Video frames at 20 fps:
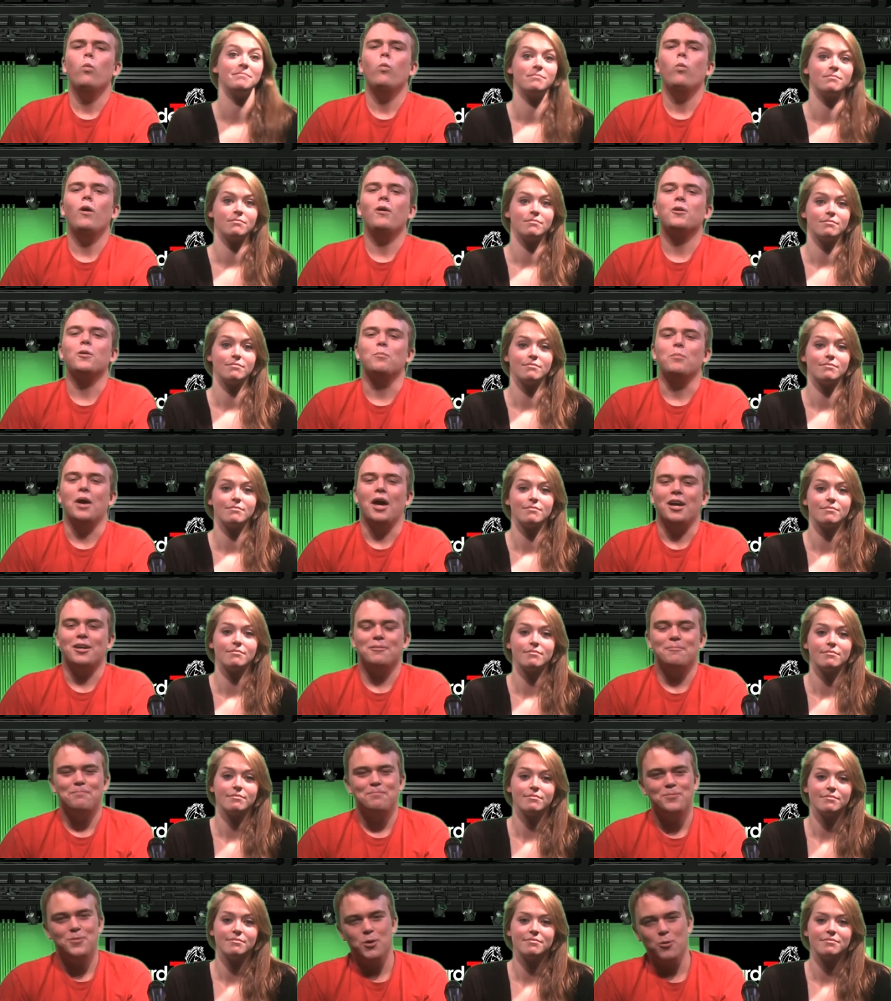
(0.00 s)
Speaker 1: Welcome back.
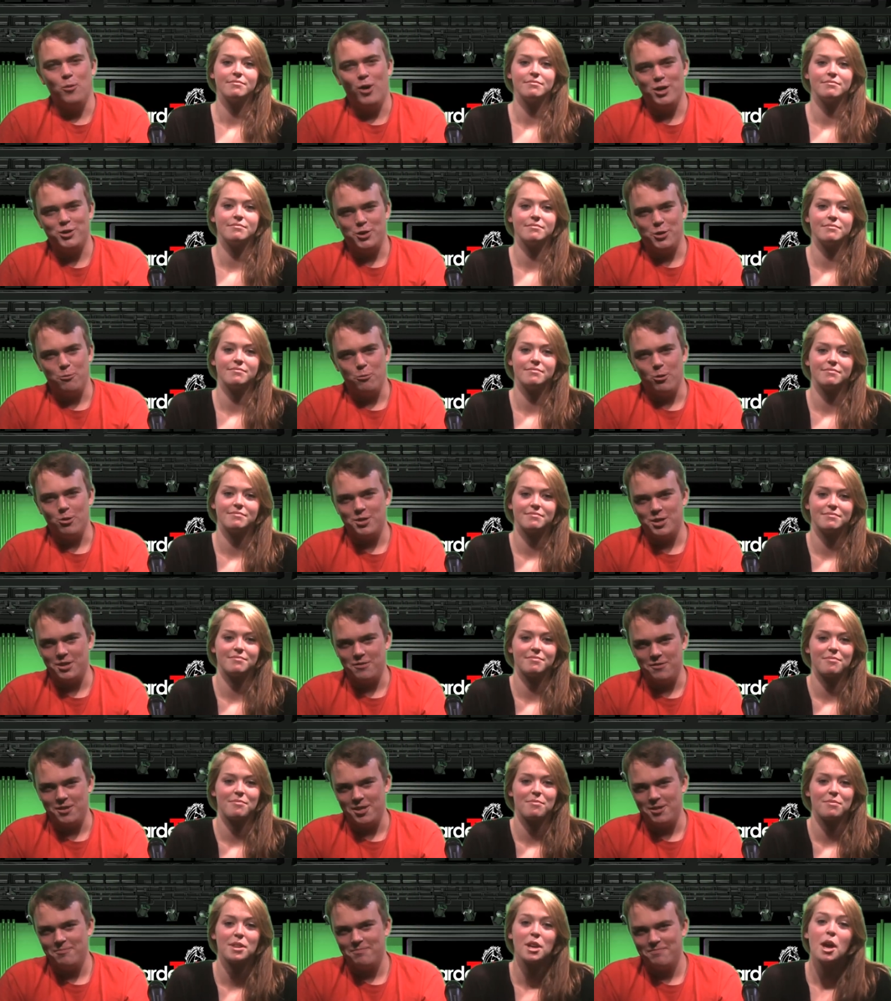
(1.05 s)
You're watching Warde
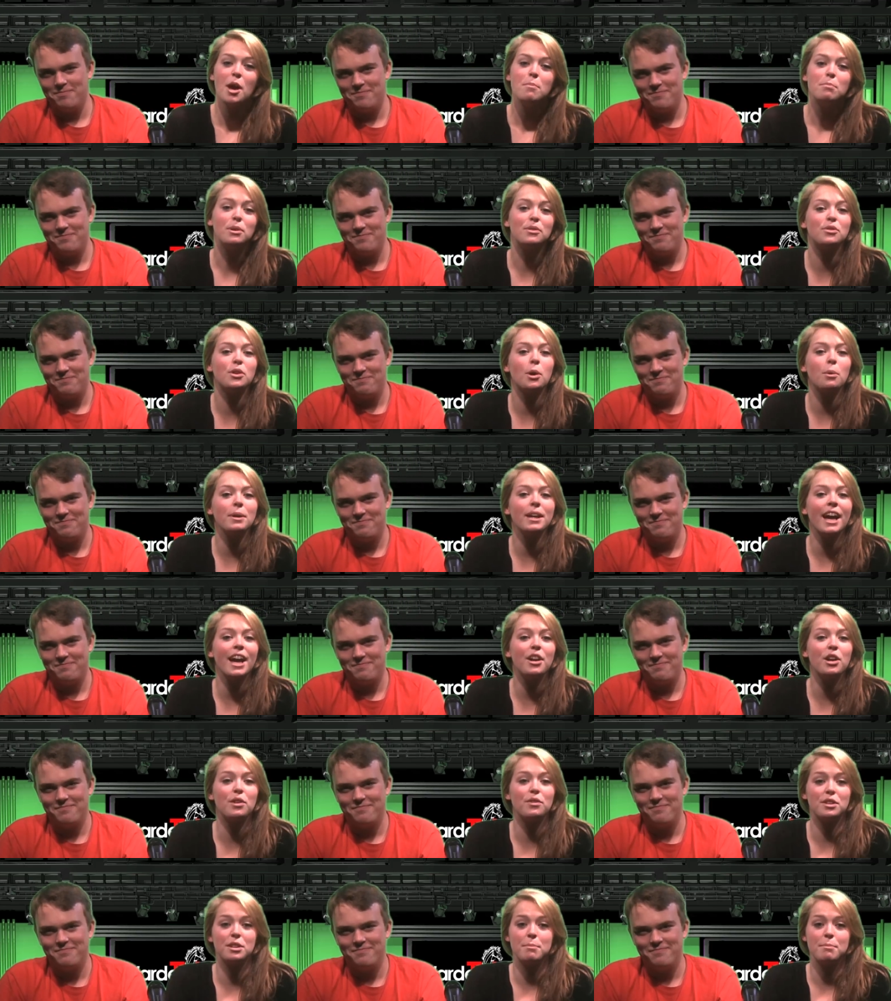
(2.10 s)
TV.
Speaker 2: Before we head
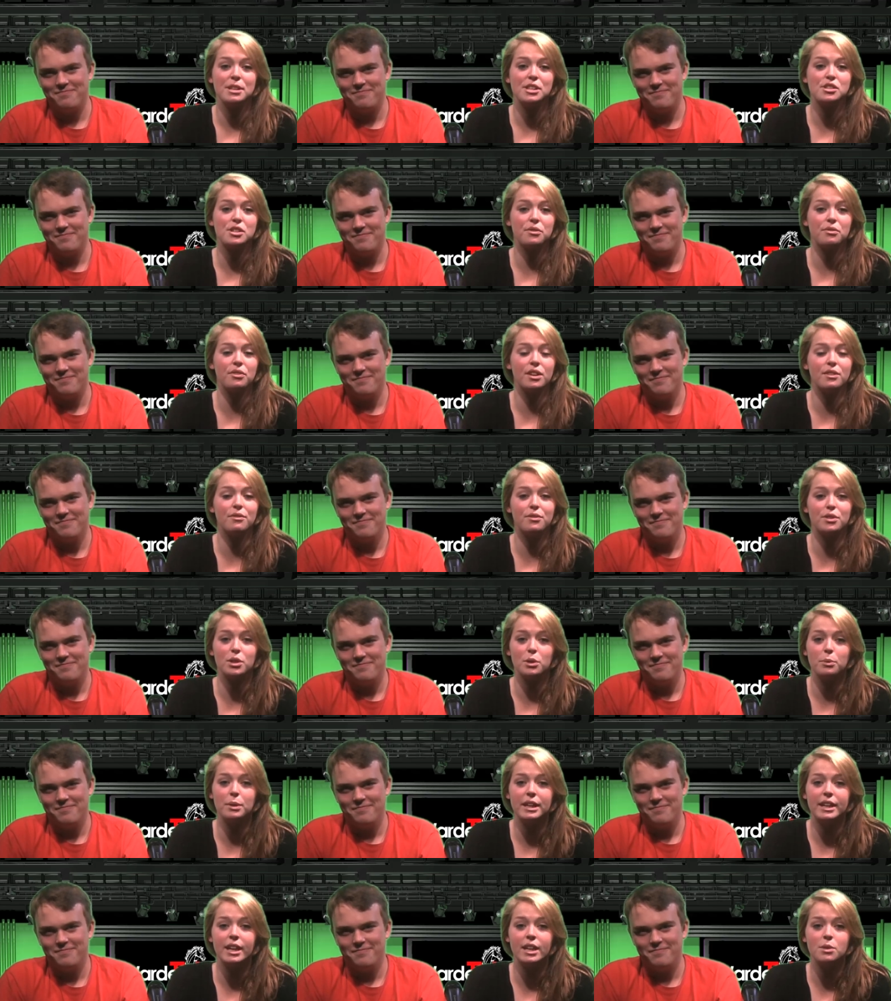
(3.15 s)
over to Mr. Flynn for the
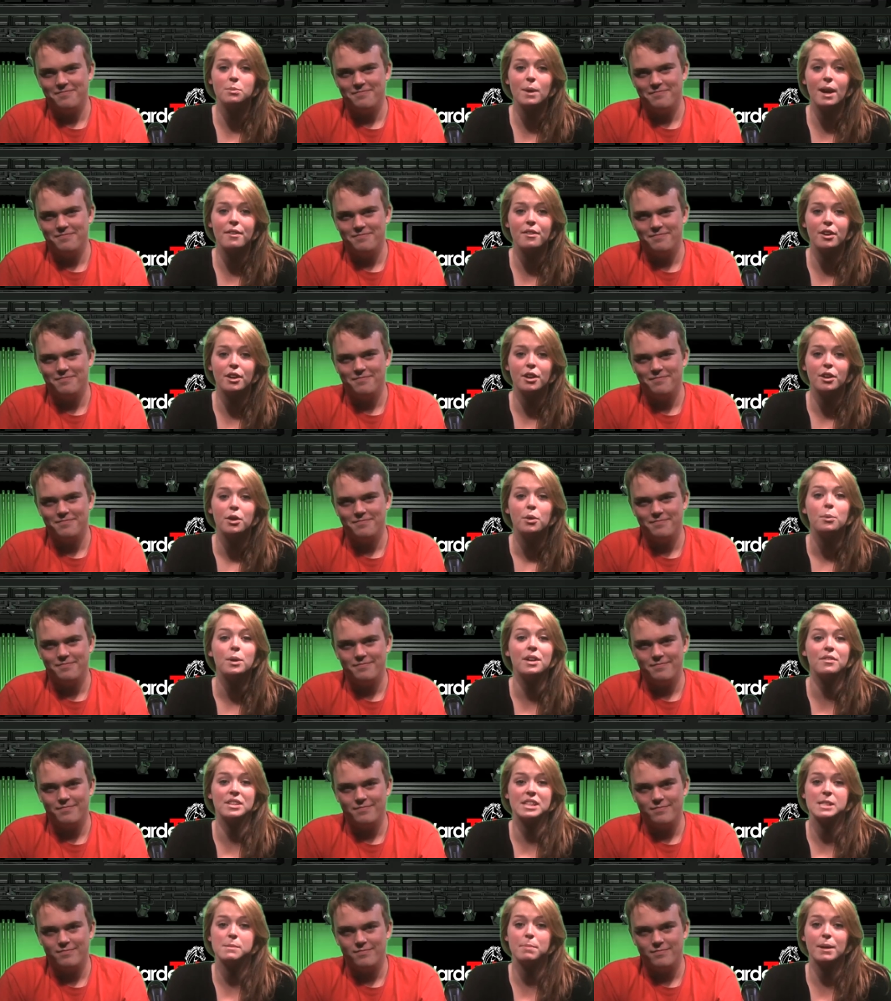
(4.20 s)
weekend weather, we
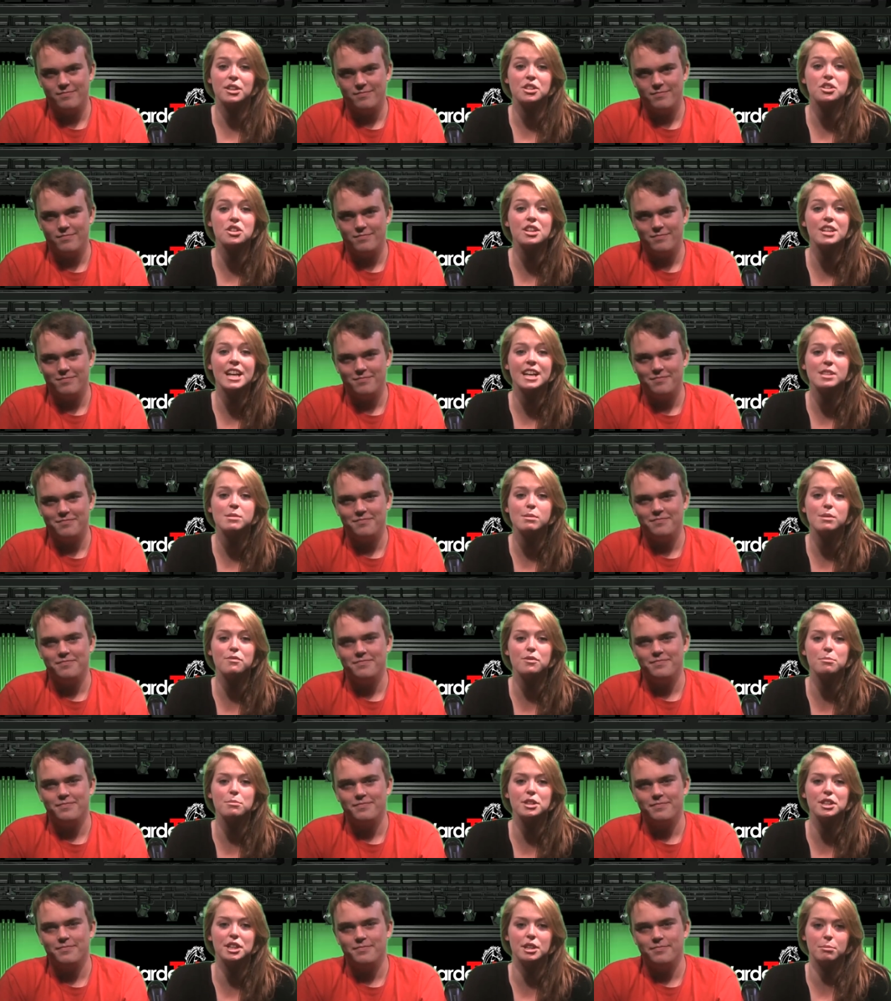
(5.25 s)
have a special announcement
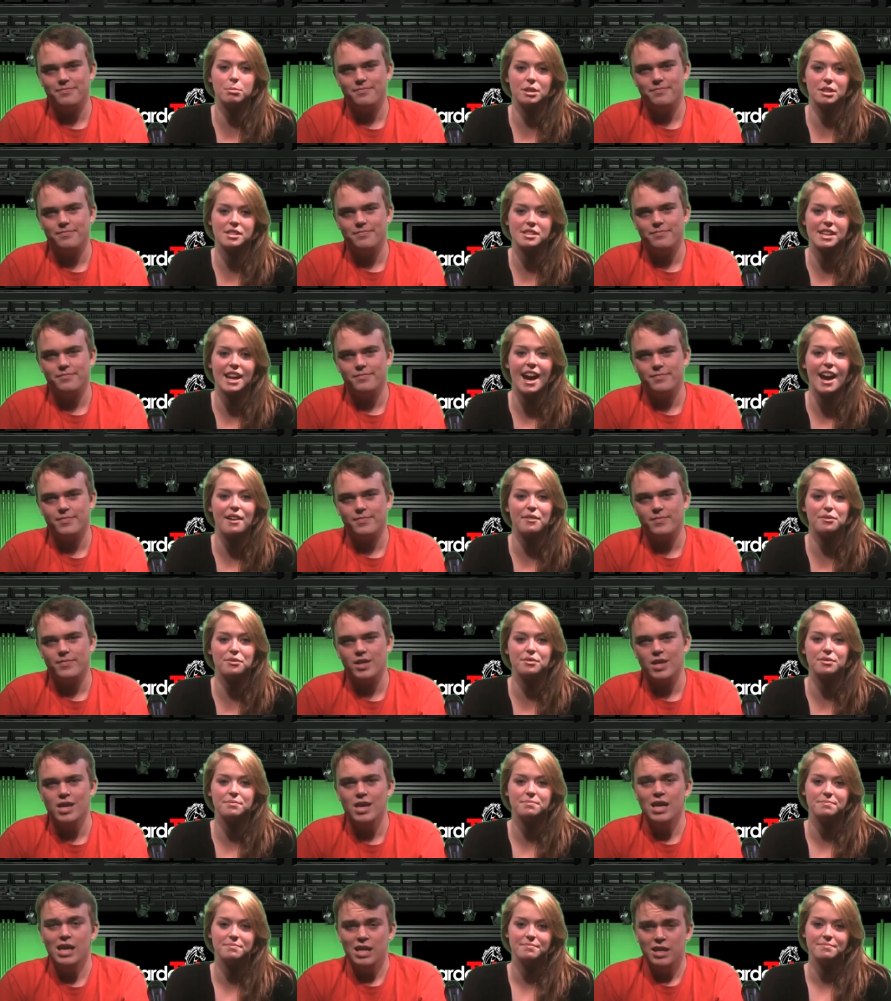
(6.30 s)
from the yearbook
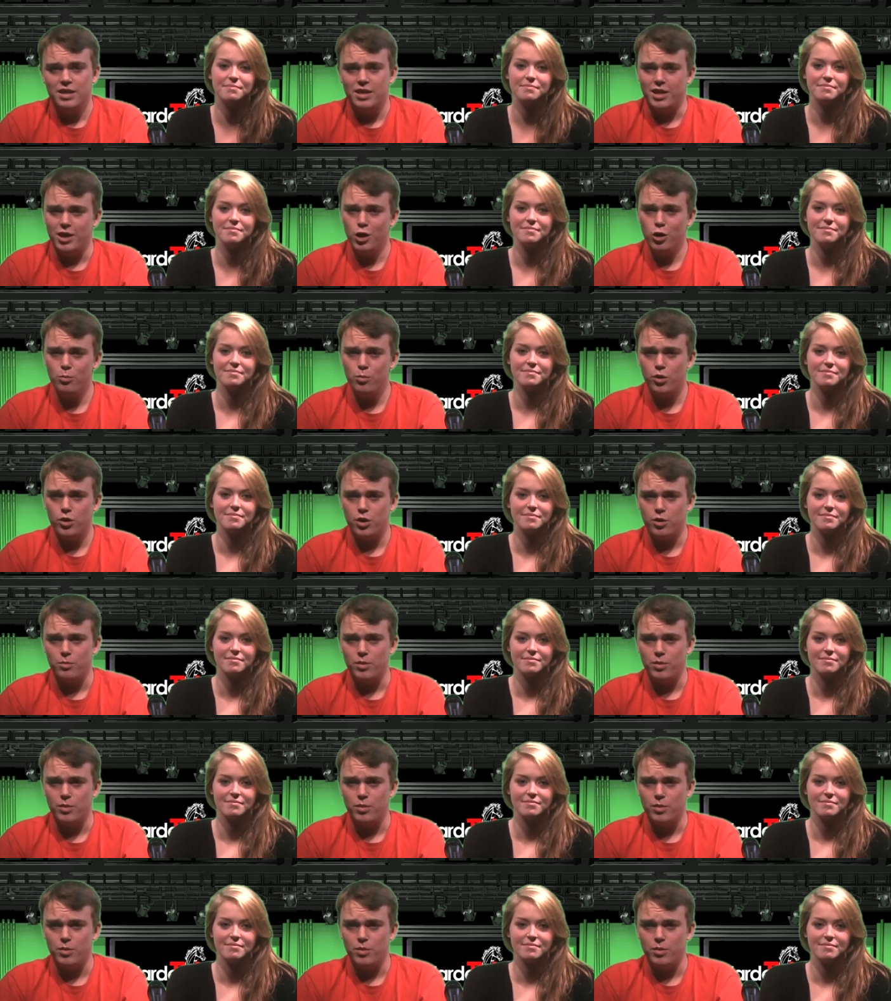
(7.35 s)
staff.
Speaker 1: The yearbook